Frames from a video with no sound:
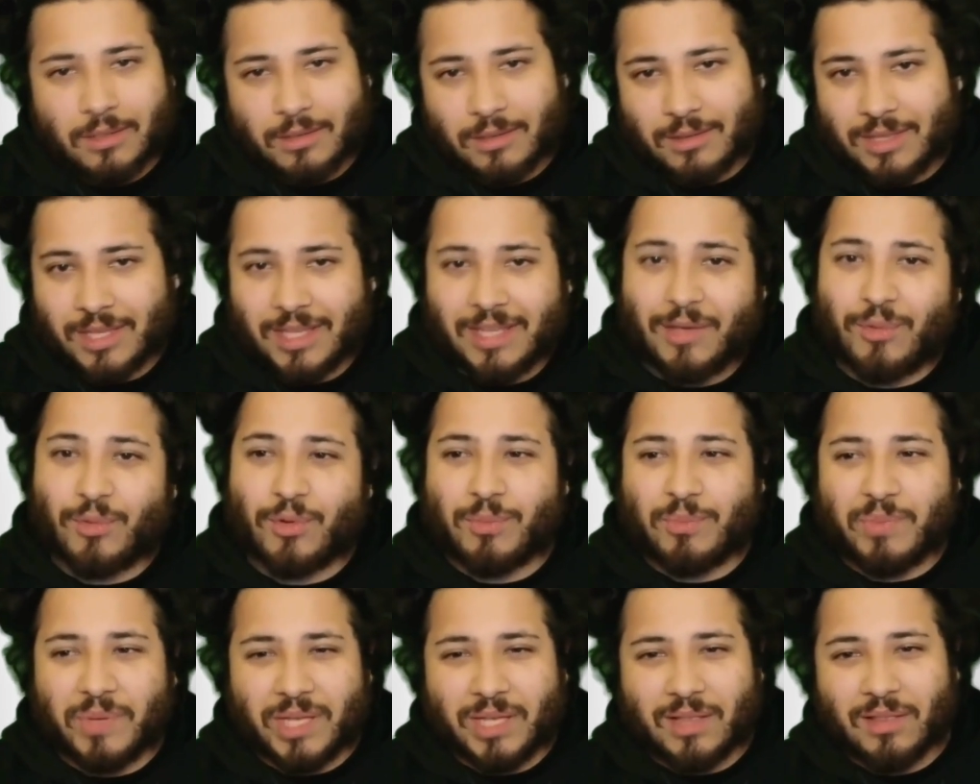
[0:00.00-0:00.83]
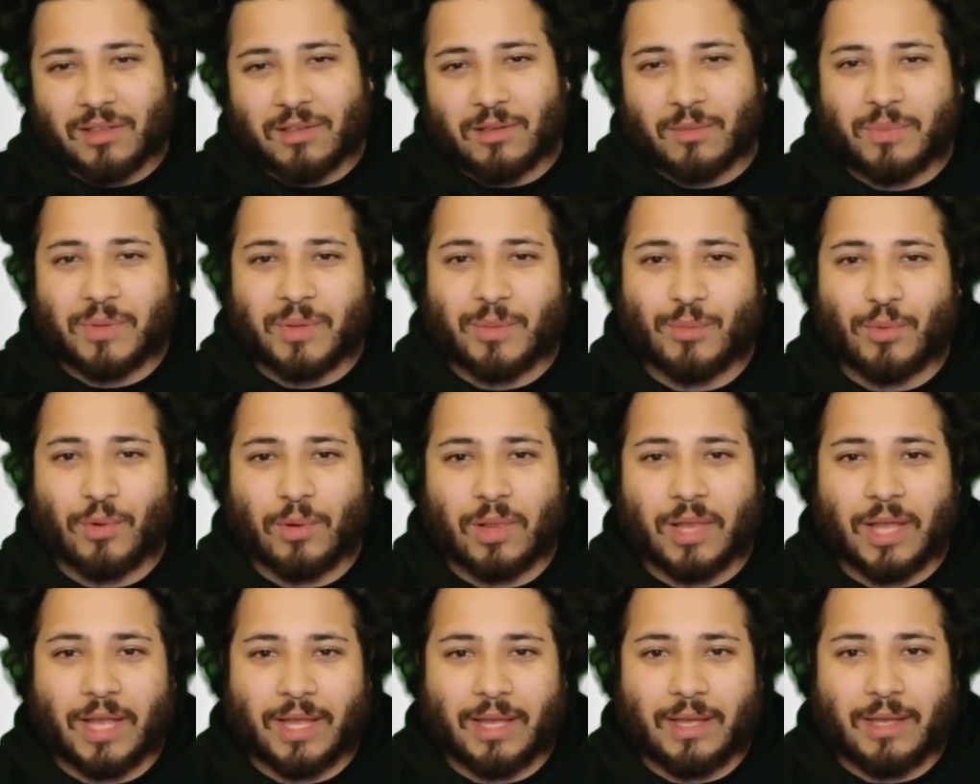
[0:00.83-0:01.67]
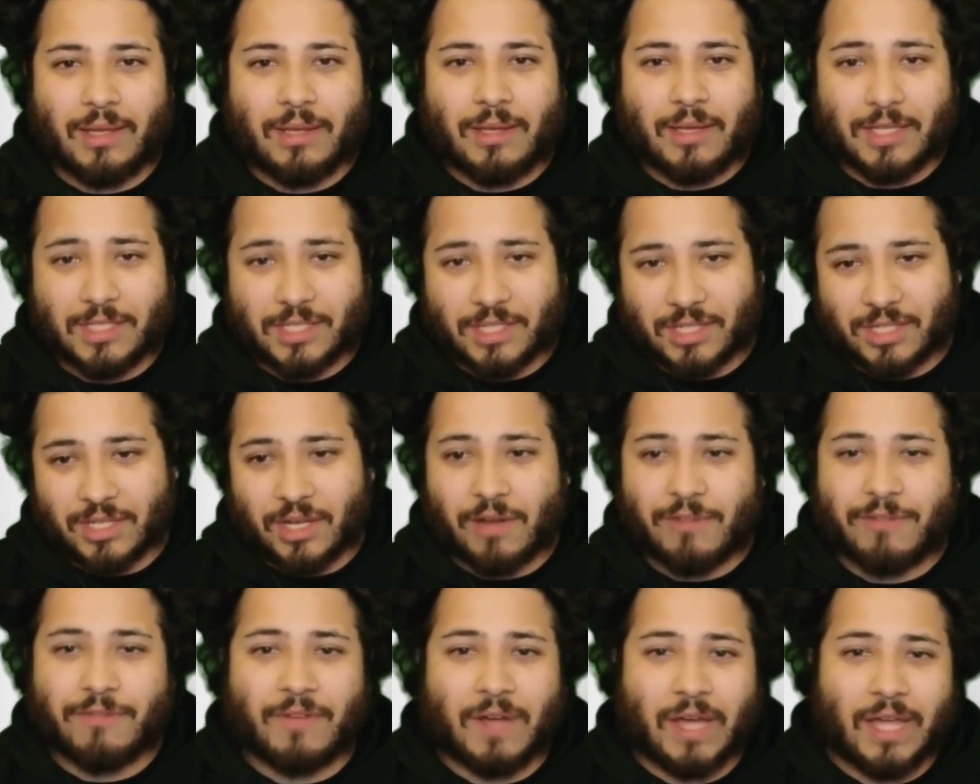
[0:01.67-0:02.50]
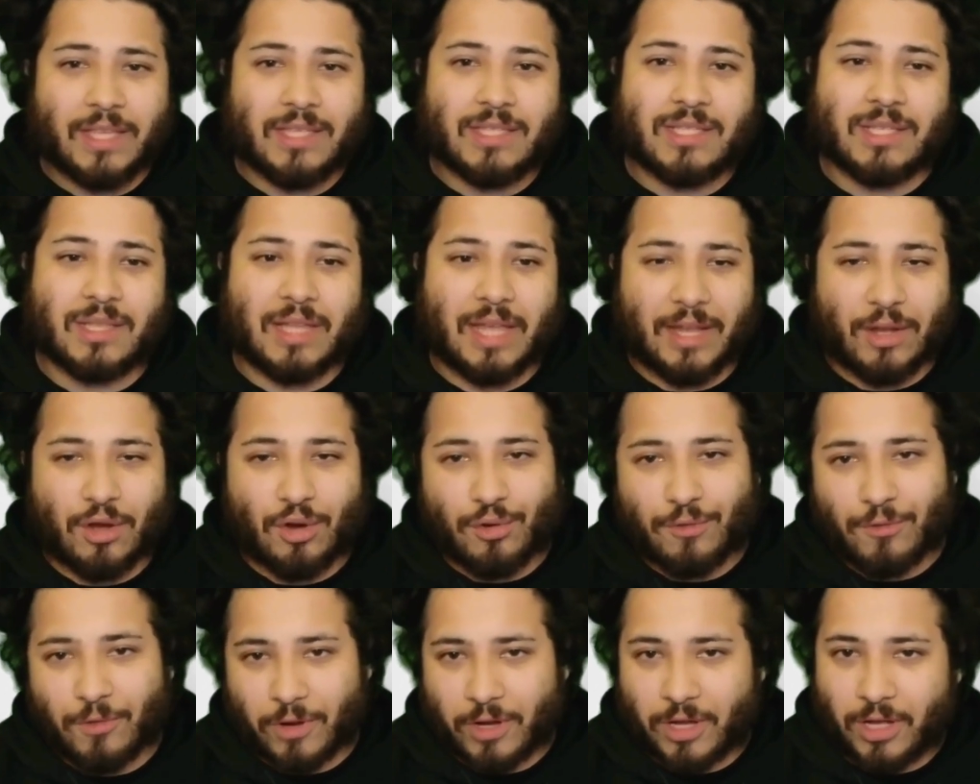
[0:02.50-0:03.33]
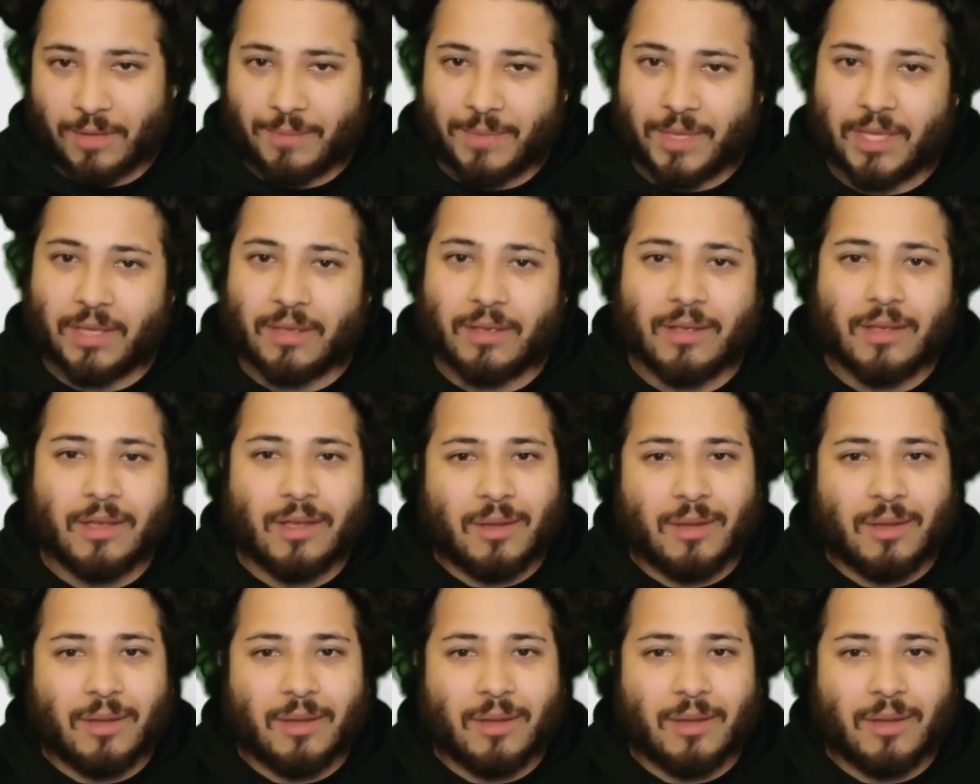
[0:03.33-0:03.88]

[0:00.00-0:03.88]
then it would be a little bit more like it's a tough fight to like overcome it.